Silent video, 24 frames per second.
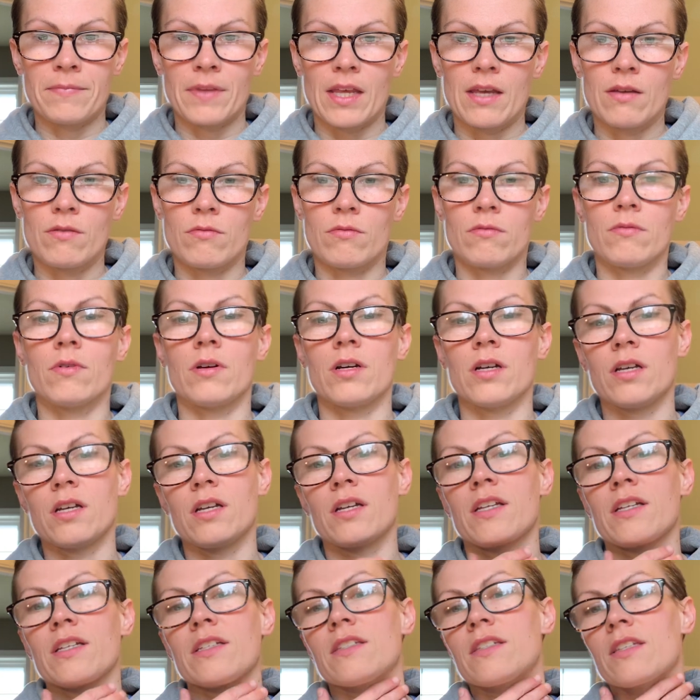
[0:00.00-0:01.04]
It
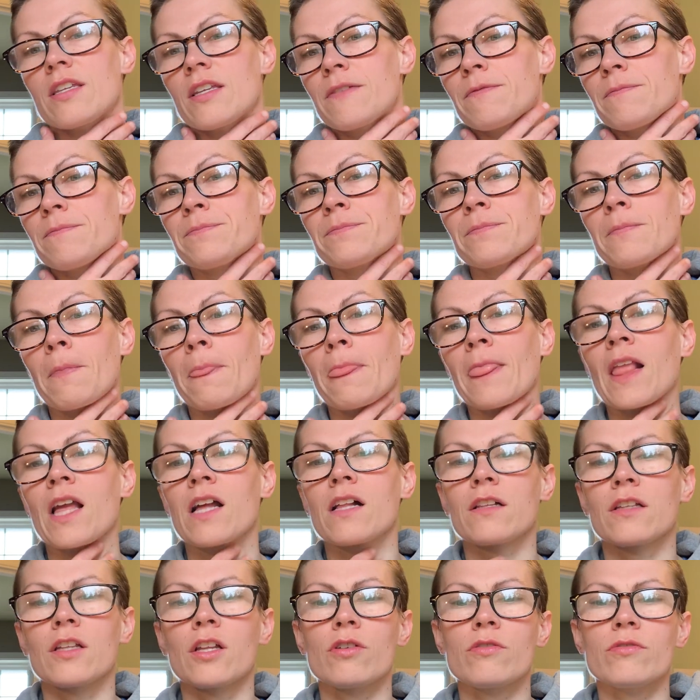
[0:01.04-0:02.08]
was
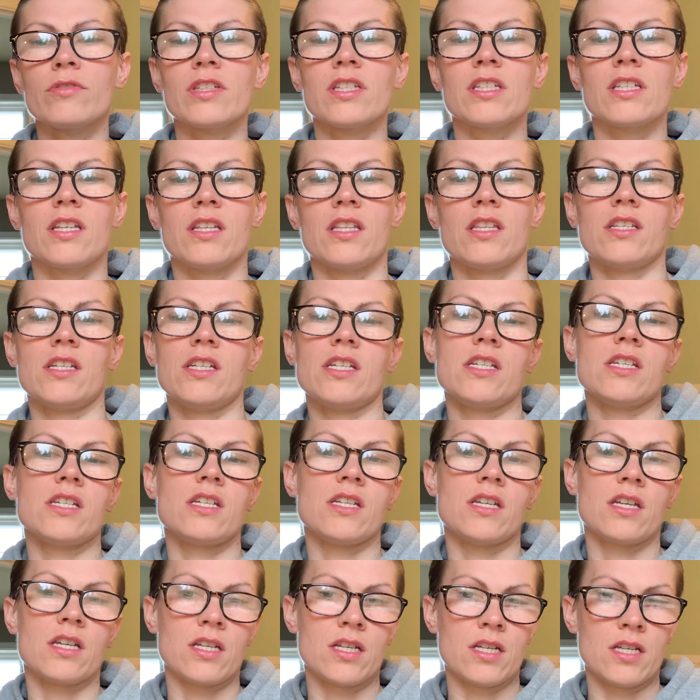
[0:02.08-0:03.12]
close to
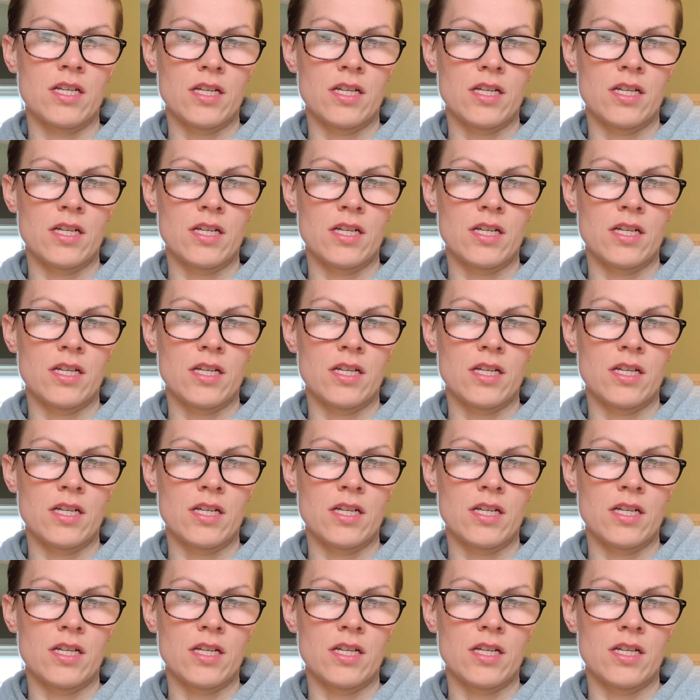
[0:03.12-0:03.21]
the,